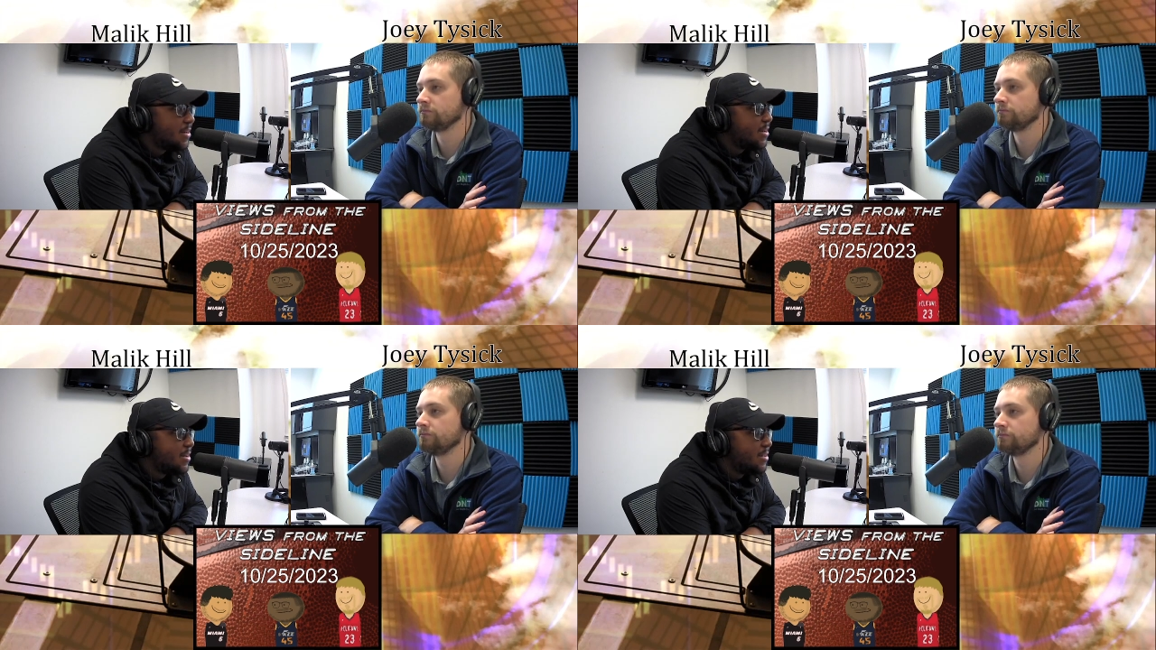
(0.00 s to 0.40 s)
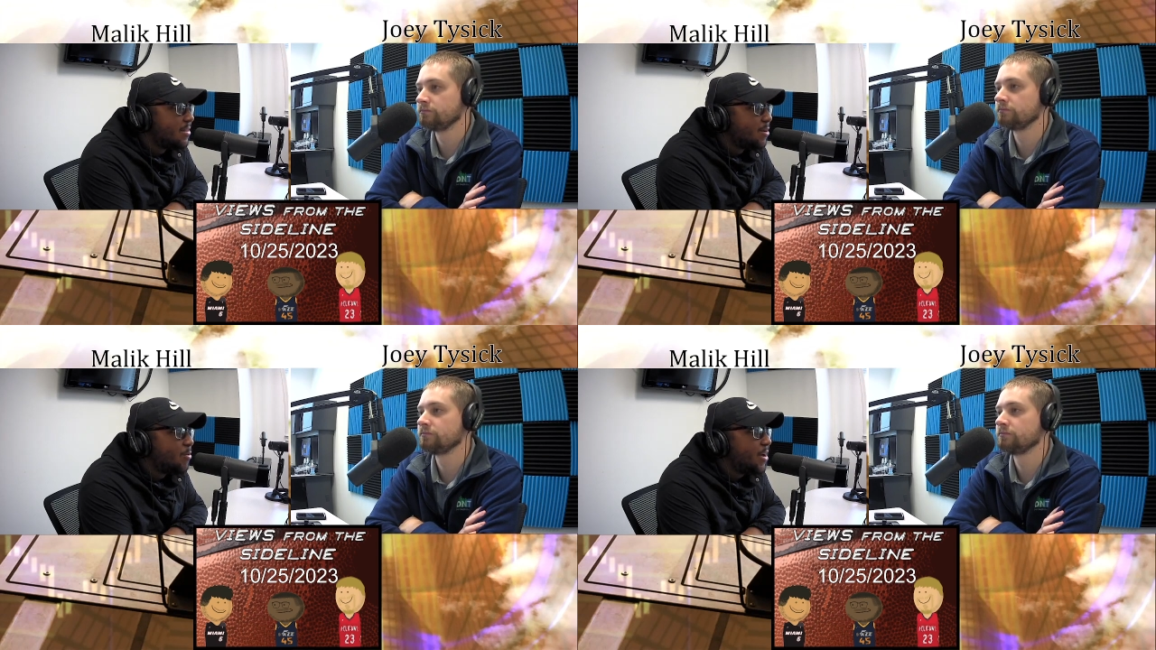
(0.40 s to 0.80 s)
Speaker 1: mm-hmm.
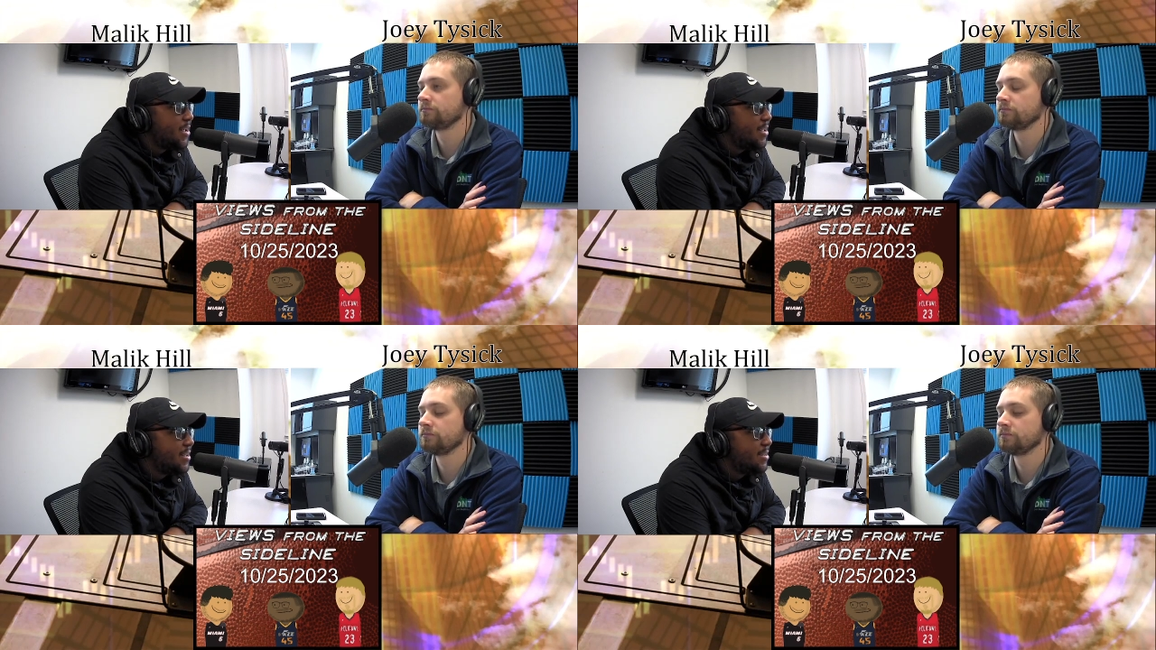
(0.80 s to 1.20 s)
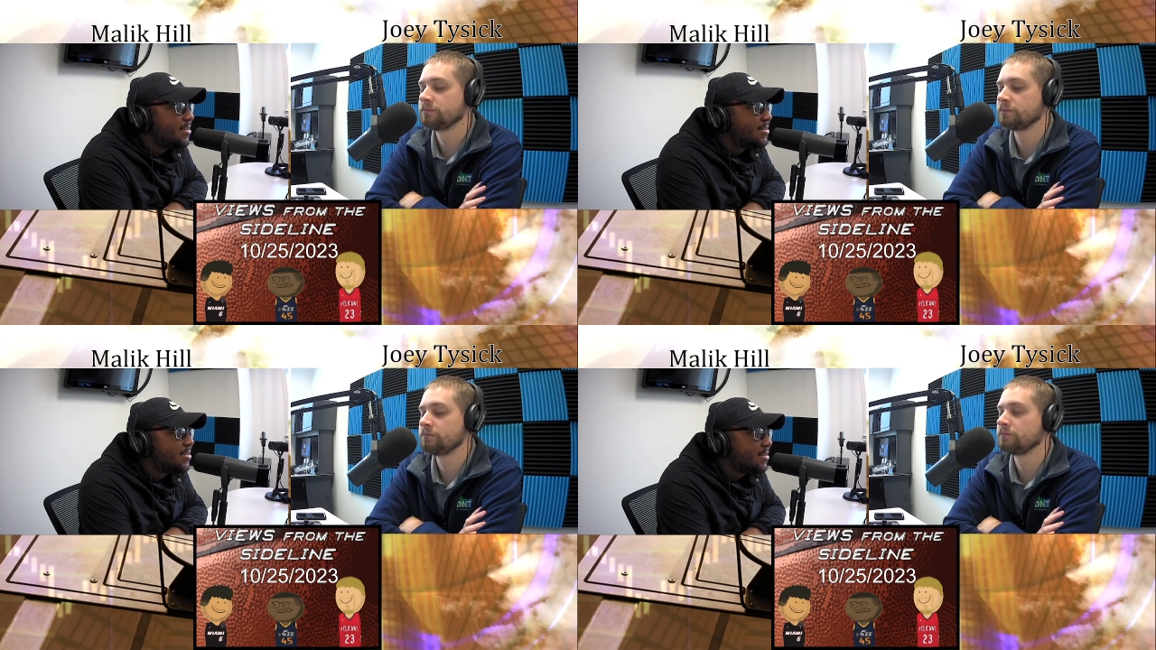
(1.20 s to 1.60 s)
the way
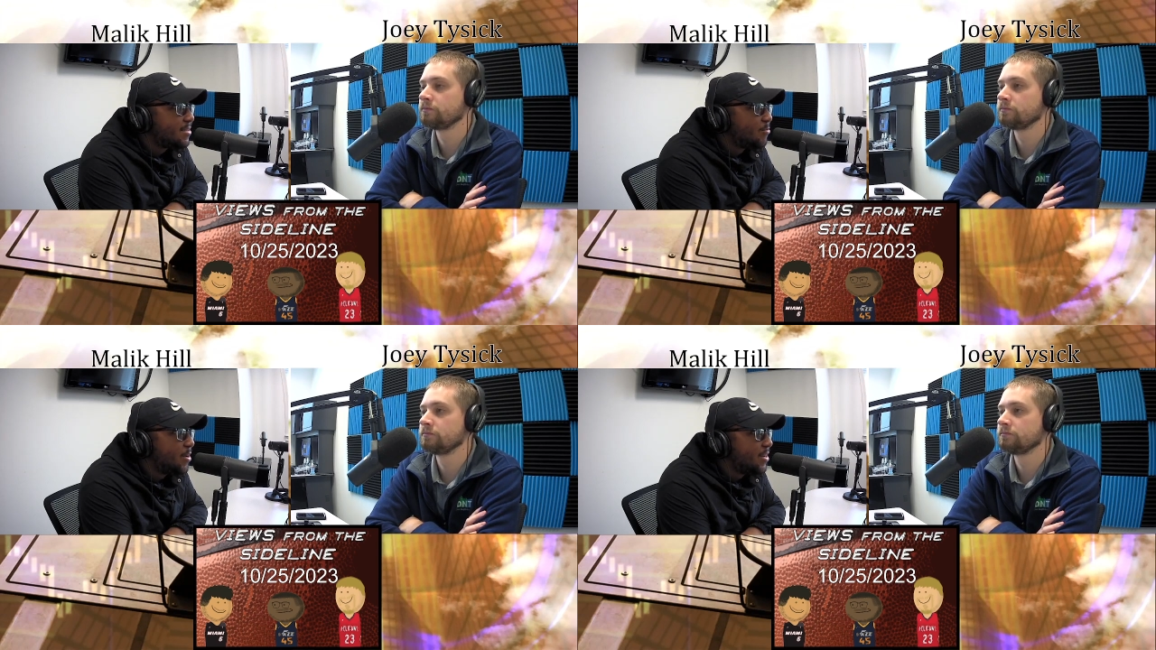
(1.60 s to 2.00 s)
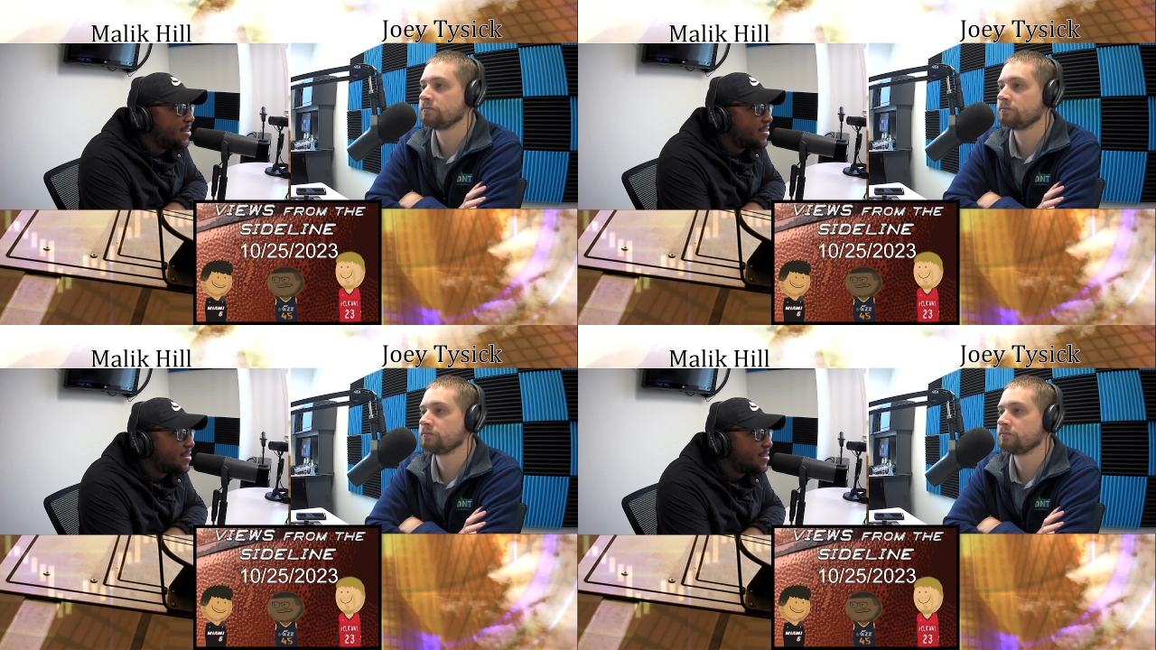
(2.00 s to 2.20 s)
he went